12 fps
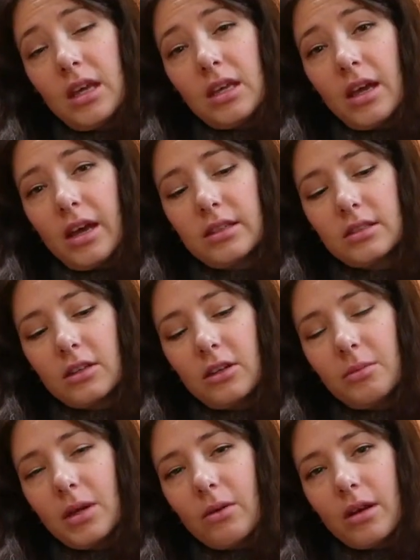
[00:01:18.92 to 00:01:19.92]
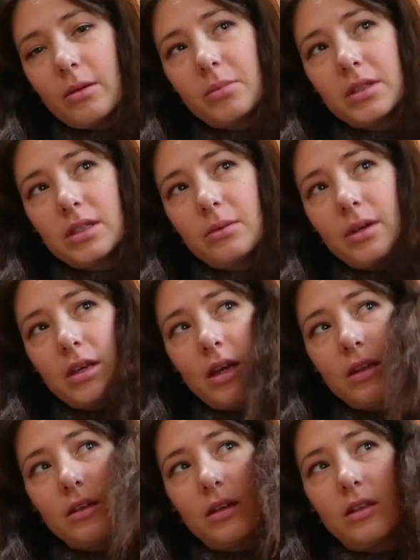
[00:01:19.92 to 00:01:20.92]
Yeah, it's going to be quite a busy
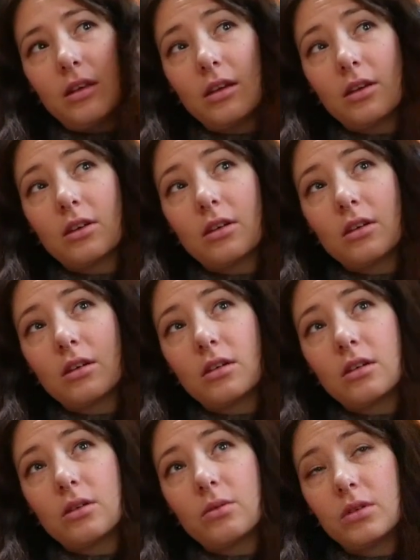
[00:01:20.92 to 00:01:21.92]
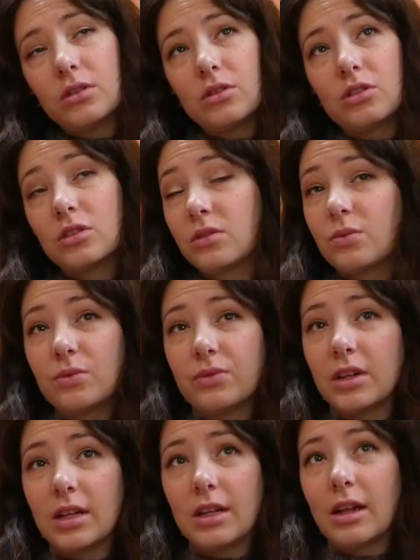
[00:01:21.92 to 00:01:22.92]
weekend, I think, with just
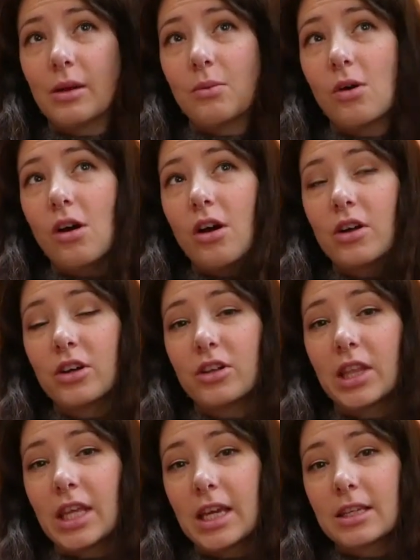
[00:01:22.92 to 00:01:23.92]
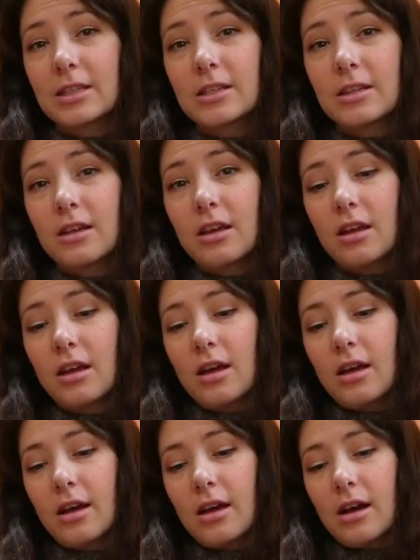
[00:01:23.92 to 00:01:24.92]
feeling like work and things.
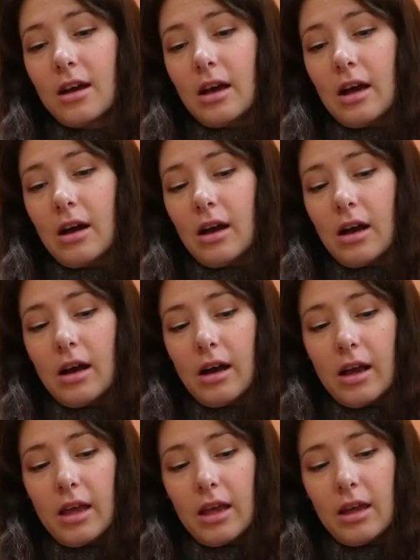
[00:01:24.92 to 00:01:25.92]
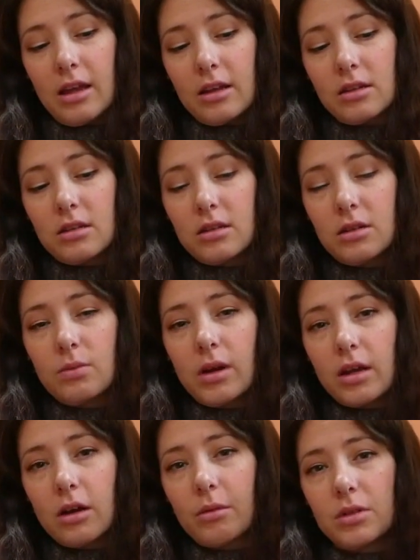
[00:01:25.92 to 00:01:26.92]
I did
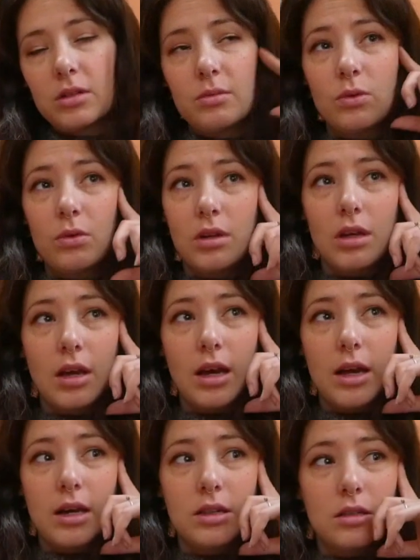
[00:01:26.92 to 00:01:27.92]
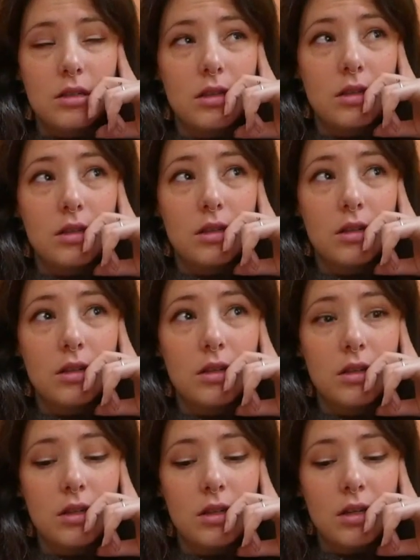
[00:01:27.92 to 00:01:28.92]
wake up this morning and
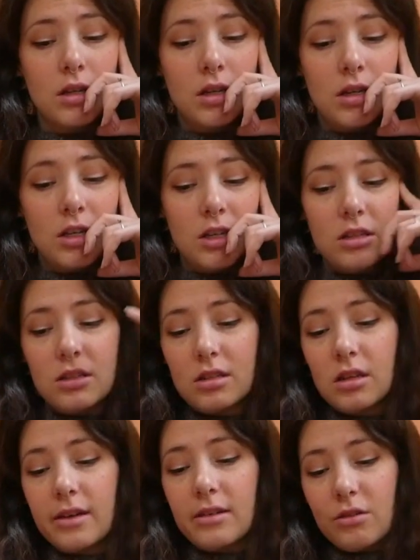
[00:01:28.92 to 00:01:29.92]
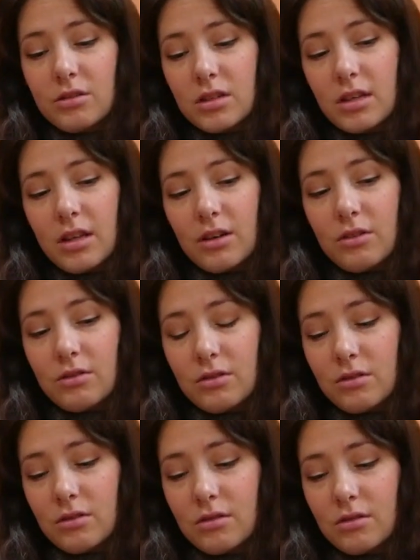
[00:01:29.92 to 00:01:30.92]
decide not to knit
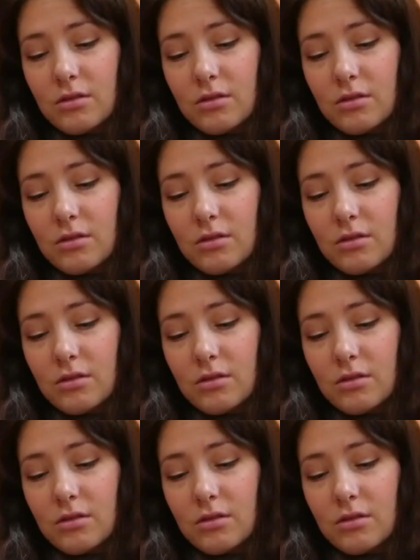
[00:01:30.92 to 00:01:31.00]
on